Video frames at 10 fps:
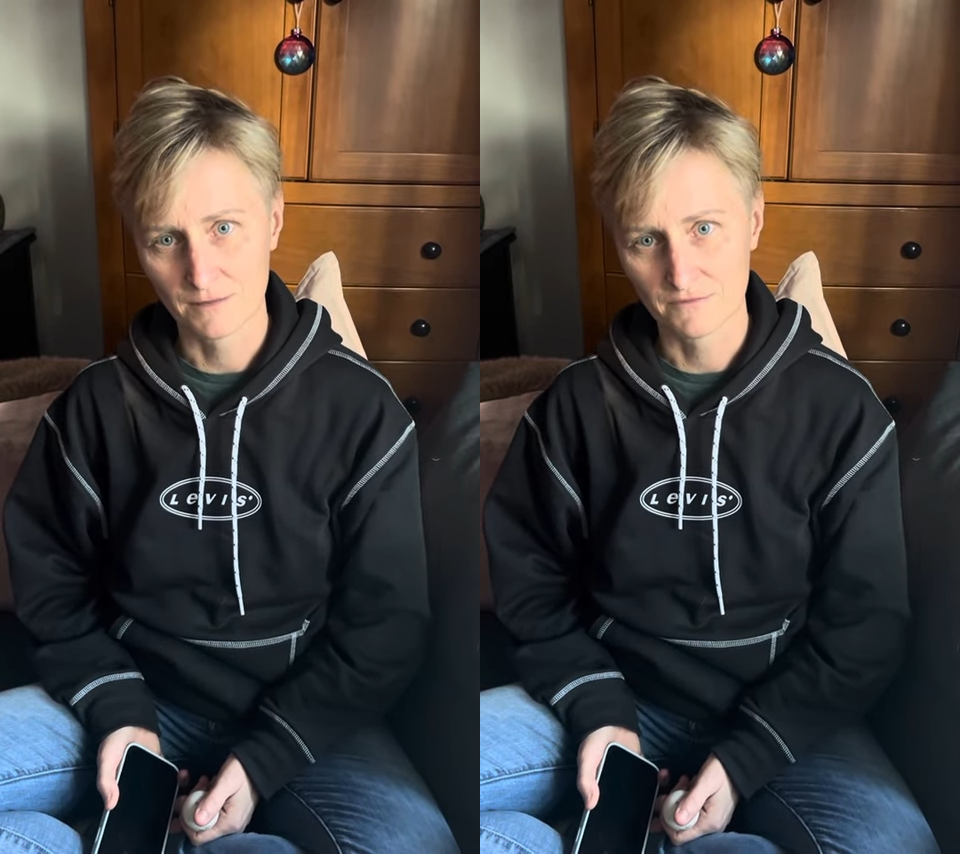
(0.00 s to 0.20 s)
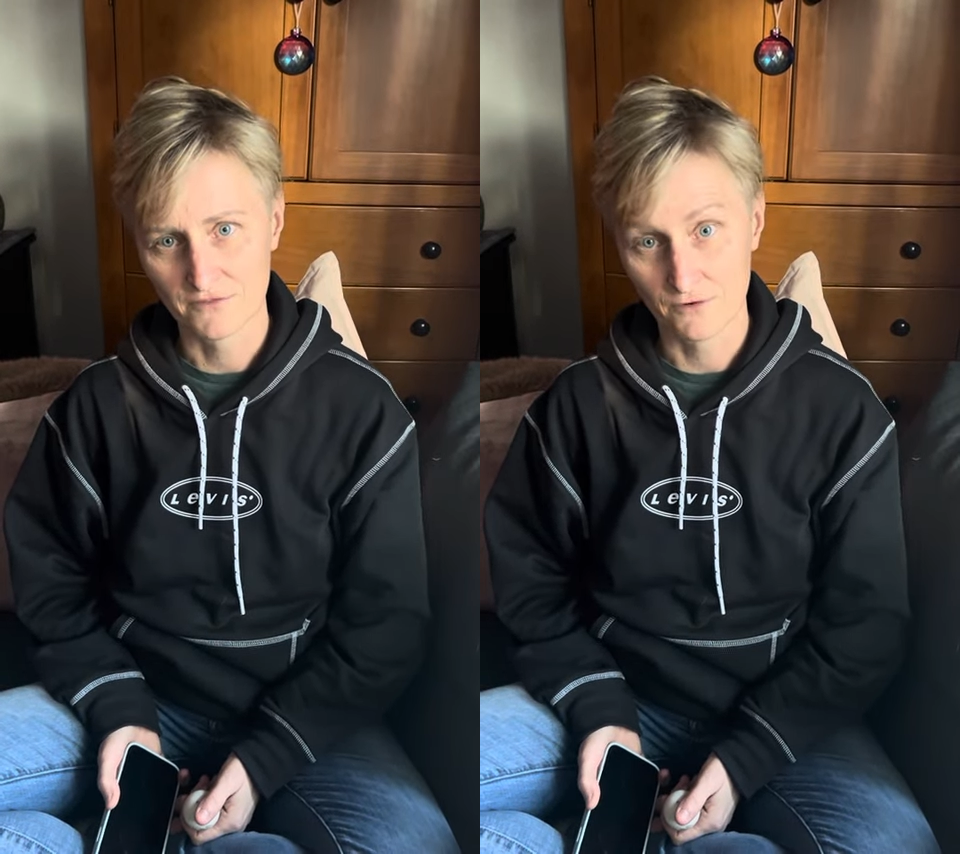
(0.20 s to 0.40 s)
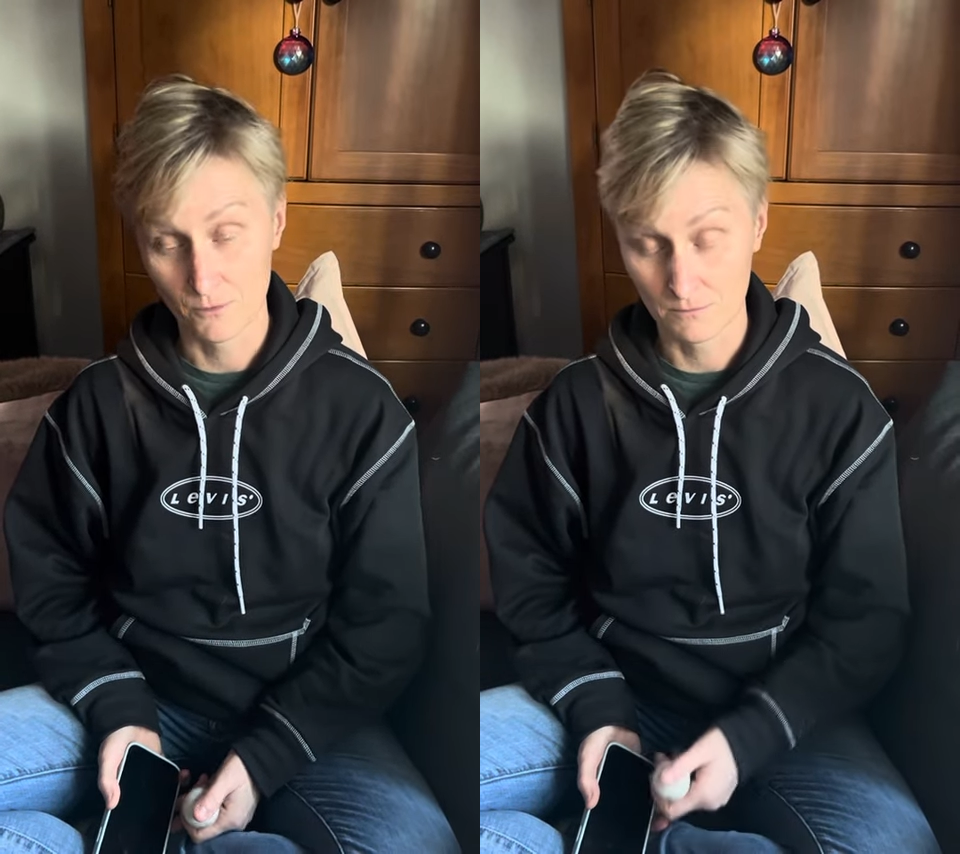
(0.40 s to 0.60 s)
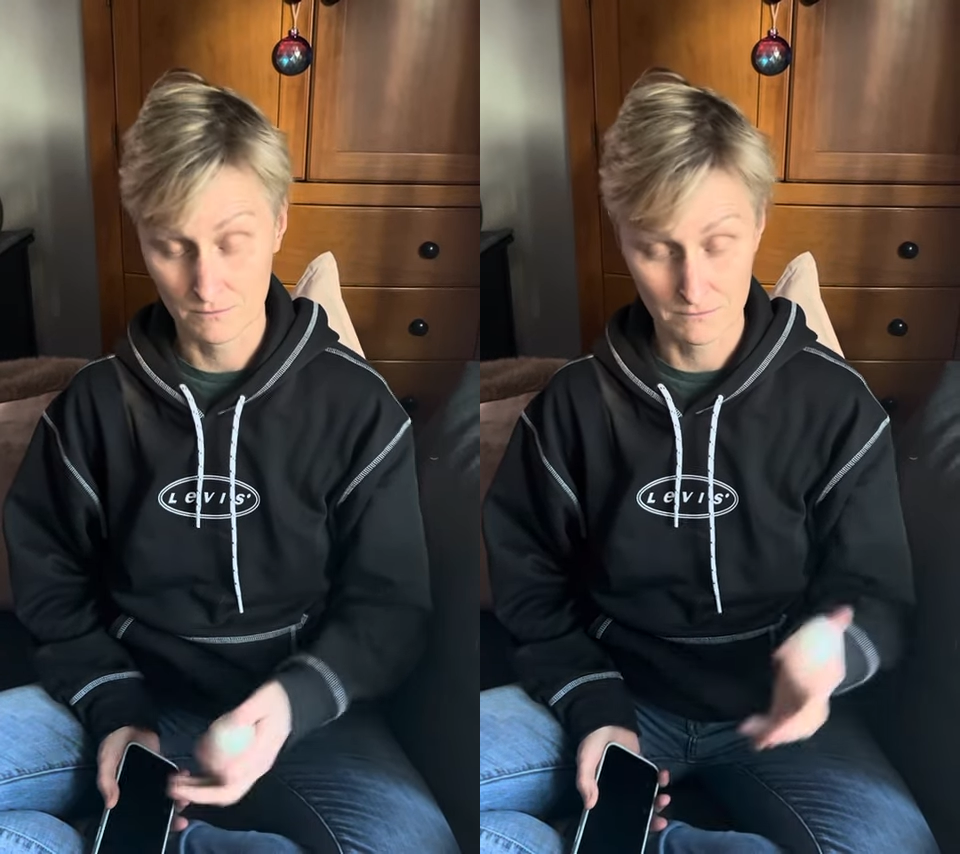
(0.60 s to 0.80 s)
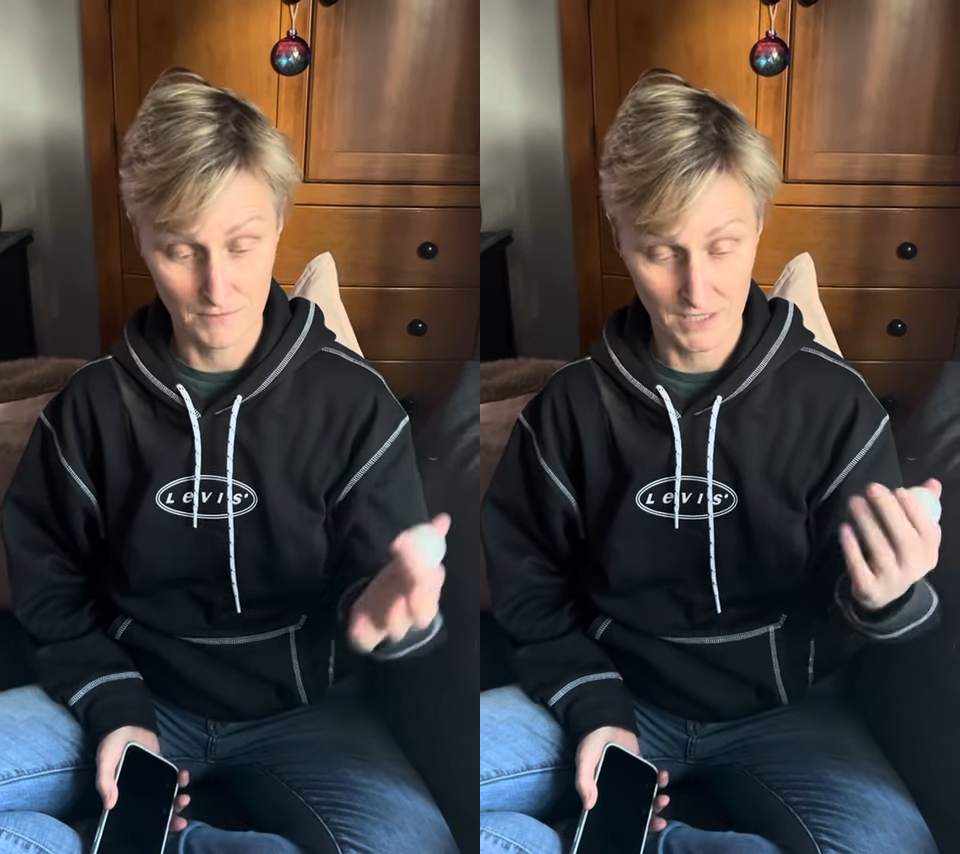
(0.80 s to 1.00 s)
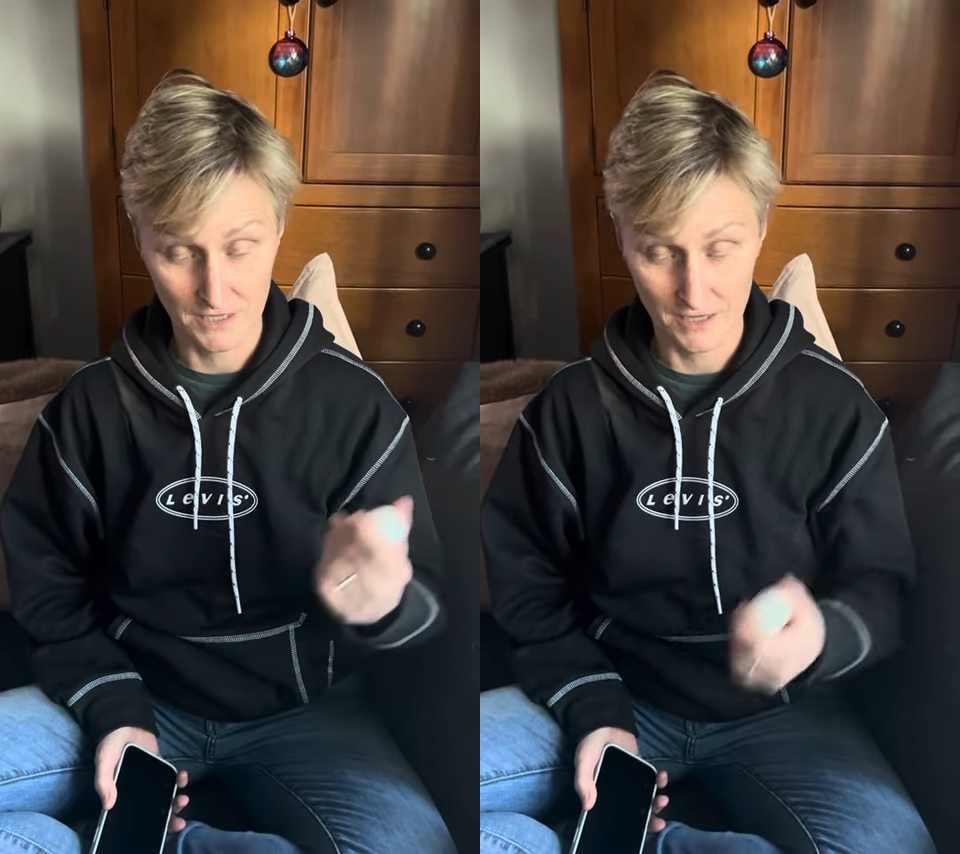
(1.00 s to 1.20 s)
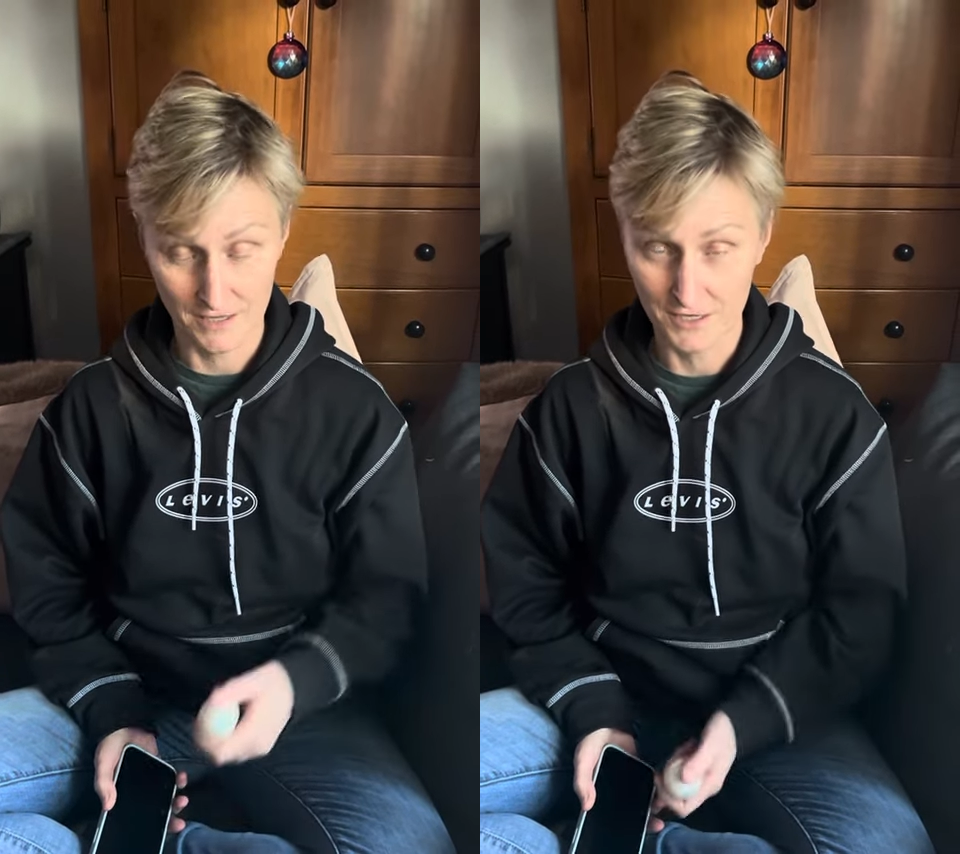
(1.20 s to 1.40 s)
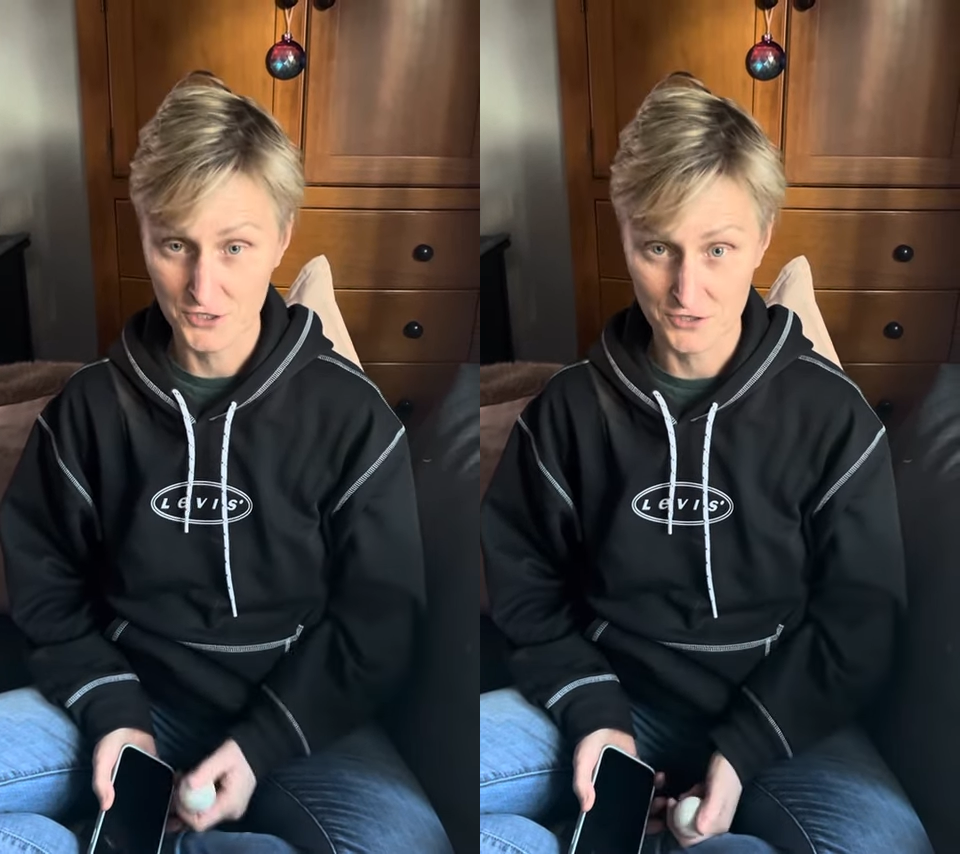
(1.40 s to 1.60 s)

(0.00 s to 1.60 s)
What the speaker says: from any age.